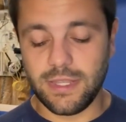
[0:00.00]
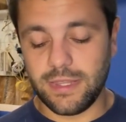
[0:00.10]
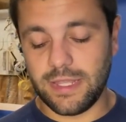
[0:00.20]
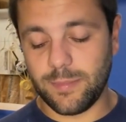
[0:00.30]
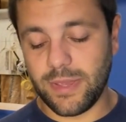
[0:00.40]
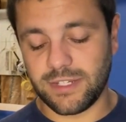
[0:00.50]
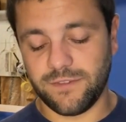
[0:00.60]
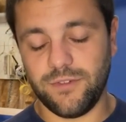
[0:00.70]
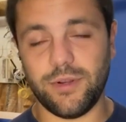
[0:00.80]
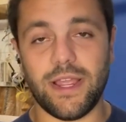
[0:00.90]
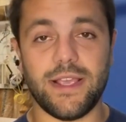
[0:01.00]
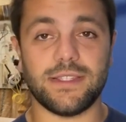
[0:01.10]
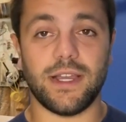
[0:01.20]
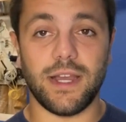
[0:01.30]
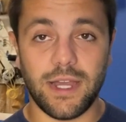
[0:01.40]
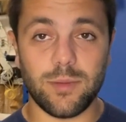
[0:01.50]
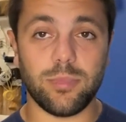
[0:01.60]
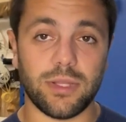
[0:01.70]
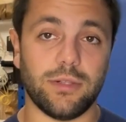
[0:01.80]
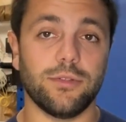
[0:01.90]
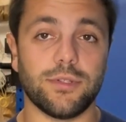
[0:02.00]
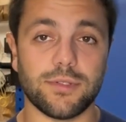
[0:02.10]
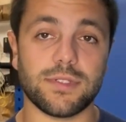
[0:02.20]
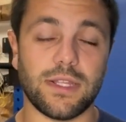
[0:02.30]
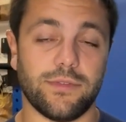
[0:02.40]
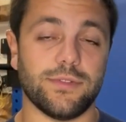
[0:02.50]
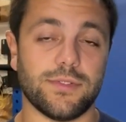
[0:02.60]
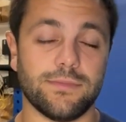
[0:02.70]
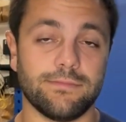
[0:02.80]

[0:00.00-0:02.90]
the impact of food has on blood glucose levels.